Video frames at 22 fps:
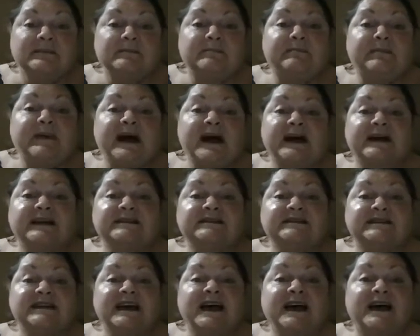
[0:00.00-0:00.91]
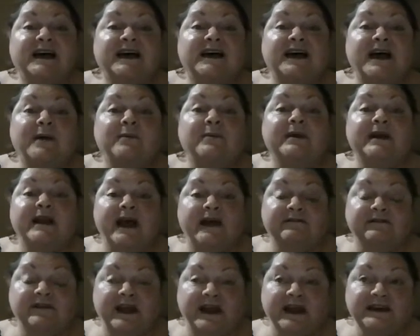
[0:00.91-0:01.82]
but I want to
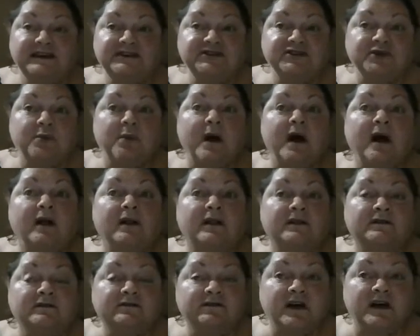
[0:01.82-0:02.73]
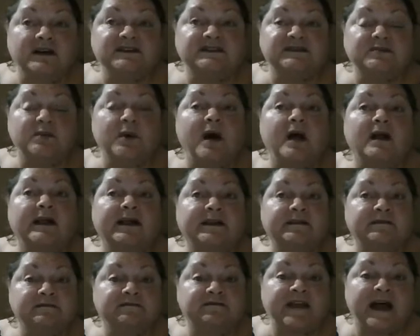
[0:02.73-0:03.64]
have an angel wall, a cross wall,
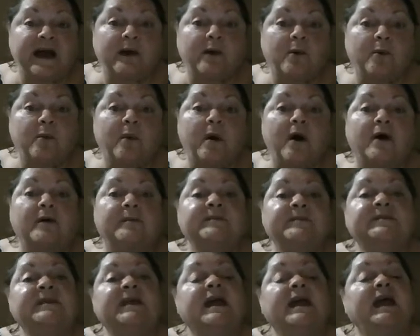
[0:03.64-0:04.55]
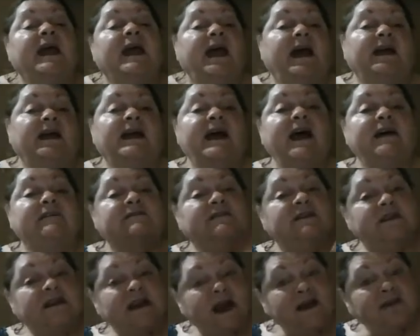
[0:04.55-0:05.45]
and a flower wall. And I have
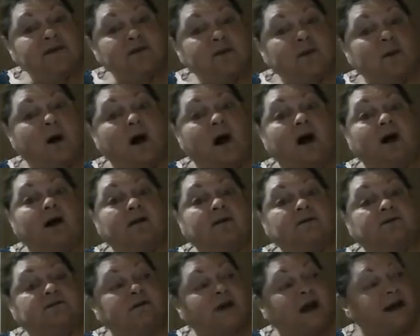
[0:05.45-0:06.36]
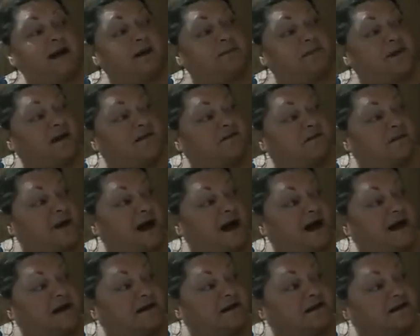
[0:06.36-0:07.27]
another wall right above
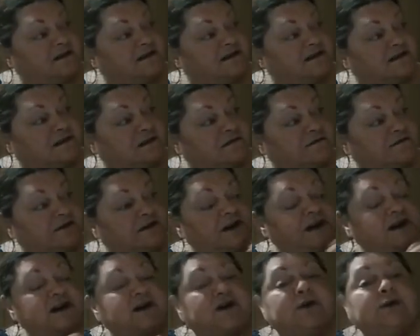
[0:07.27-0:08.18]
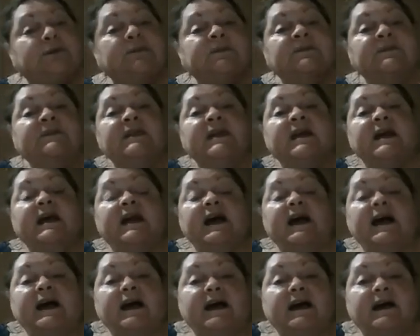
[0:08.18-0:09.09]
my little server here.
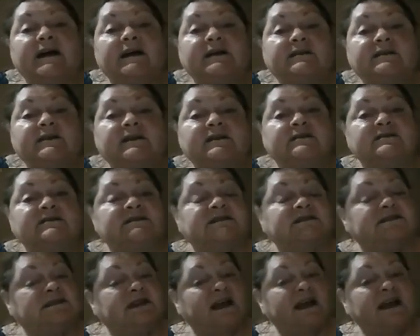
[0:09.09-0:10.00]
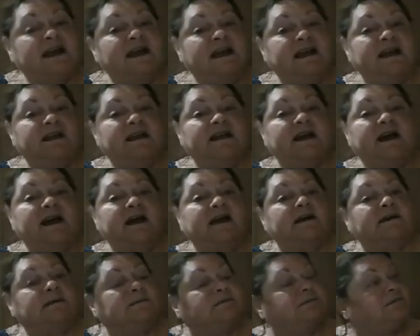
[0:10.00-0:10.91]
There's
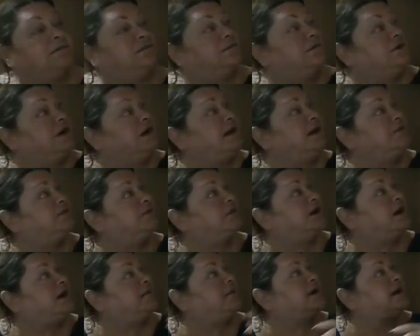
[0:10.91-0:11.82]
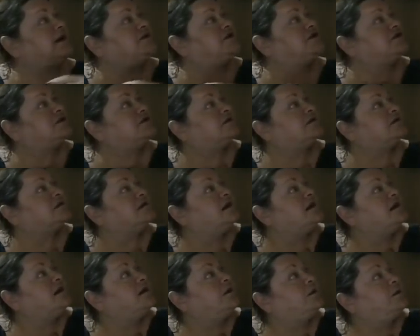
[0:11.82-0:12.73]
a really pretty picture
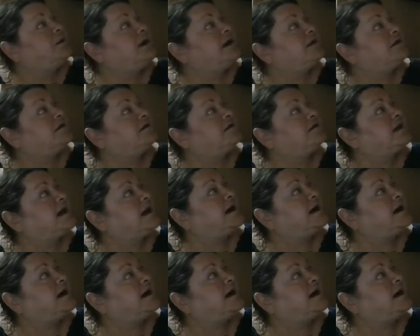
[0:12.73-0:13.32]
with